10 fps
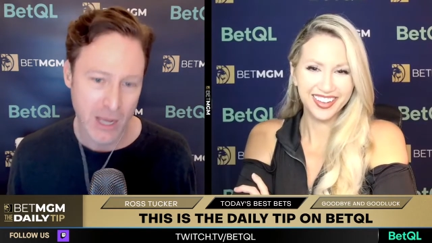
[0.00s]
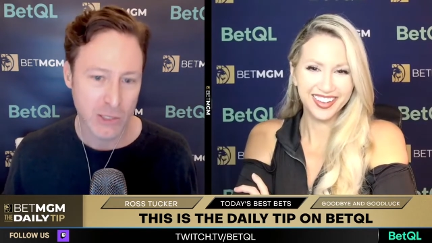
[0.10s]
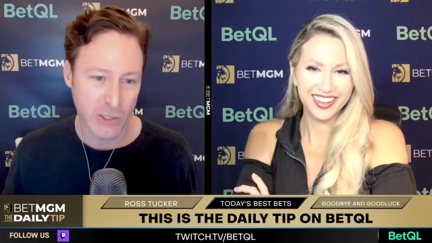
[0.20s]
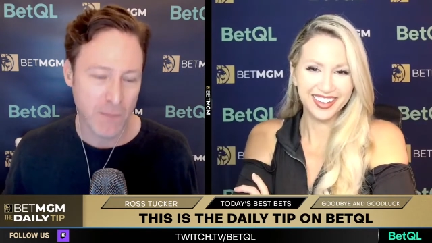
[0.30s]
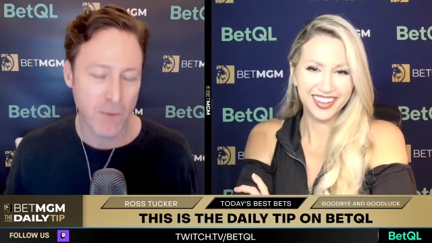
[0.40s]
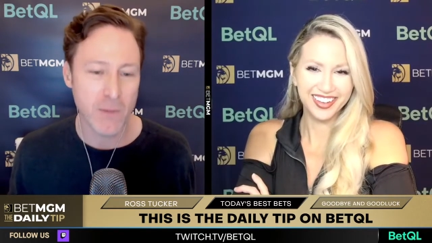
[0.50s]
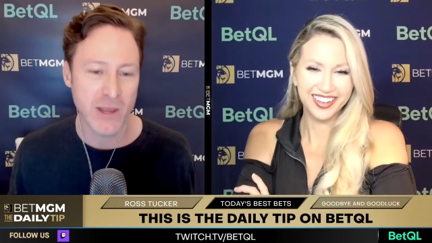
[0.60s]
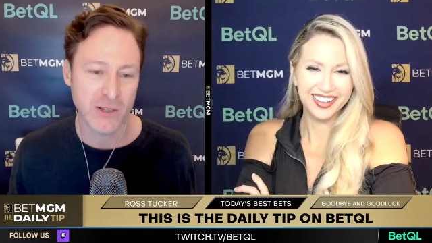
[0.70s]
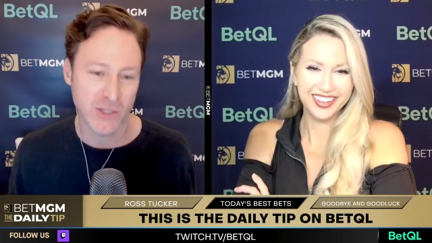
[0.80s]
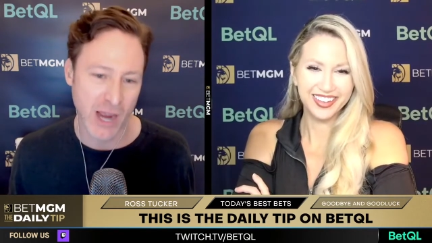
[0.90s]
Speaker 1: So they put me
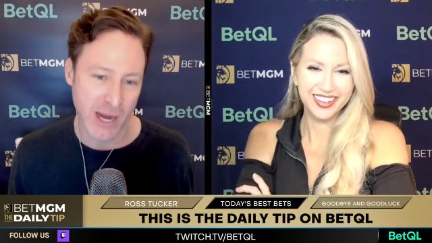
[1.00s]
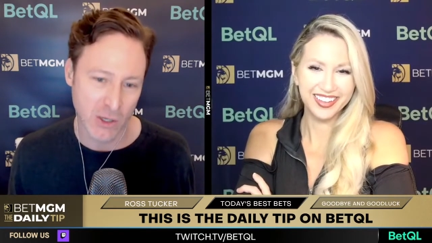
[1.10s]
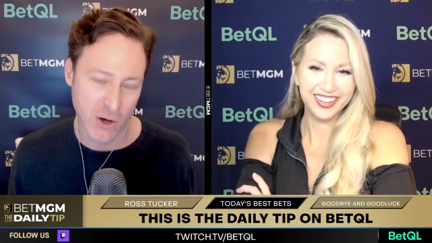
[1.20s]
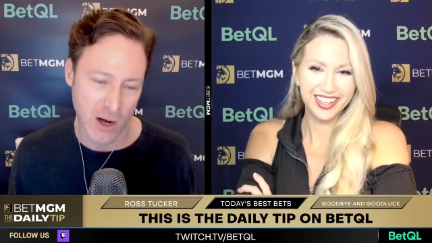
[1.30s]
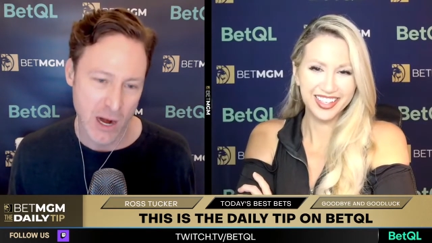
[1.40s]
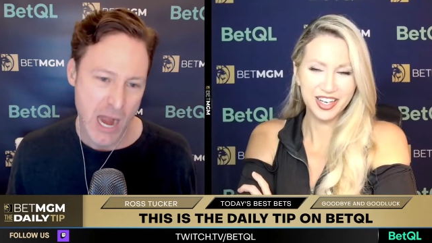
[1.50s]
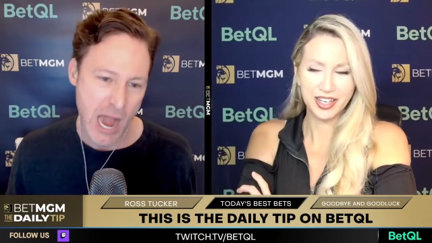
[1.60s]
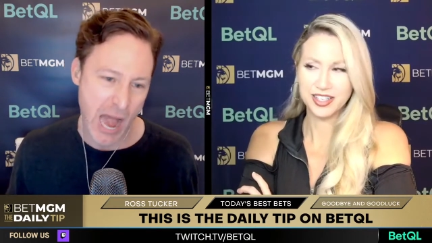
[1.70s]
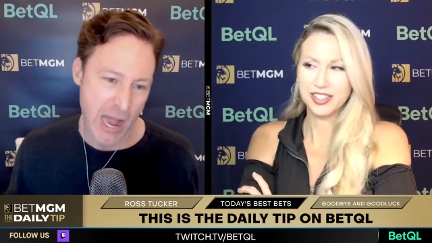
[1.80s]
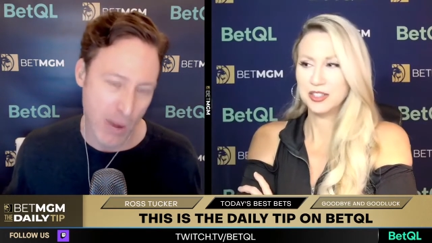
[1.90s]
in the sidecar
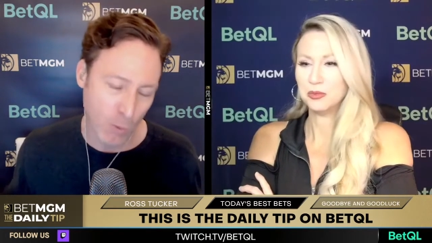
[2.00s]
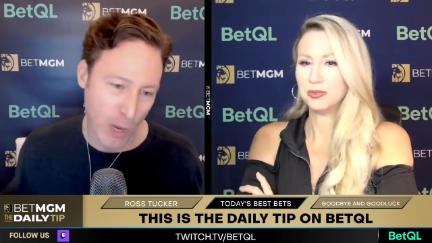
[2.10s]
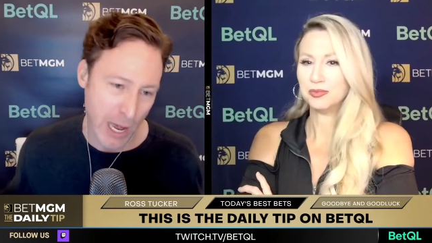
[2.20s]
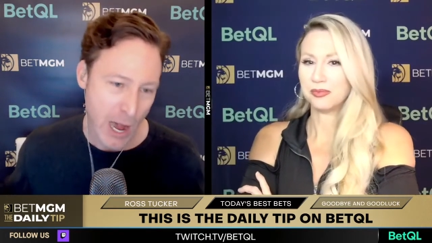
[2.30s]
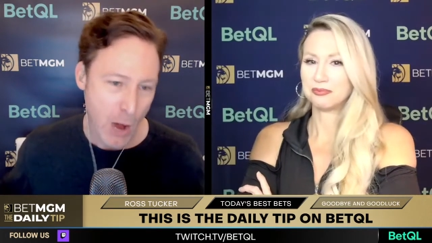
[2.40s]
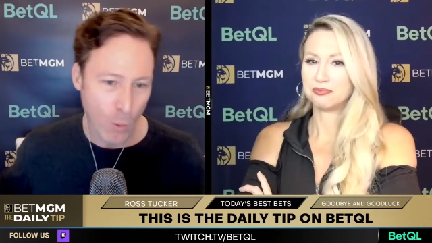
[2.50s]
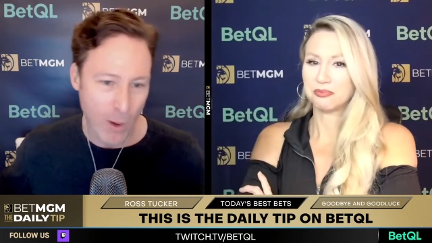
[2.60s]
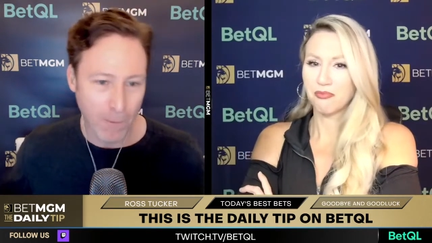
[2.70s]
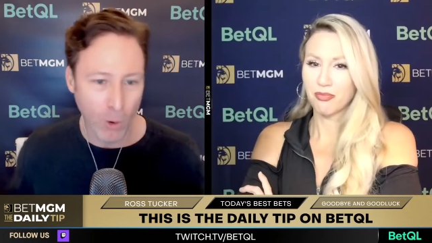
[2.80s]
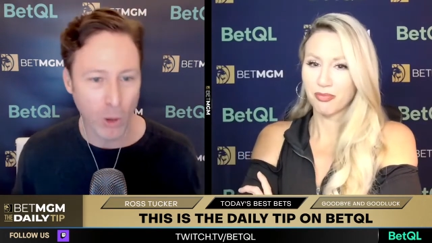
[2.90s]
and then we
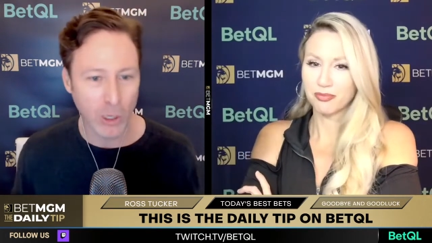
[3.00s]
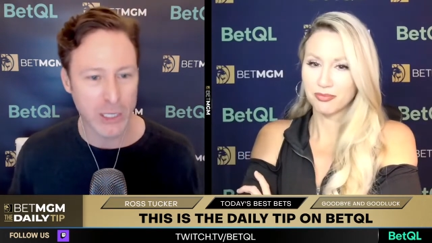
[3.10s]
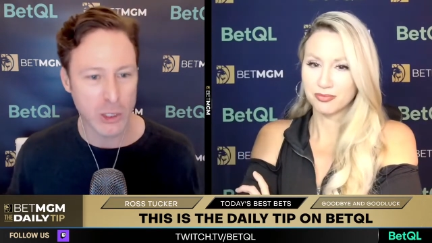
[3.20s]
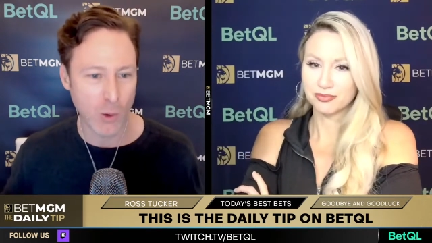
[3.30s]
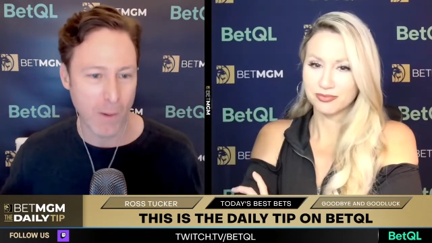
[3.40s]
we pull into a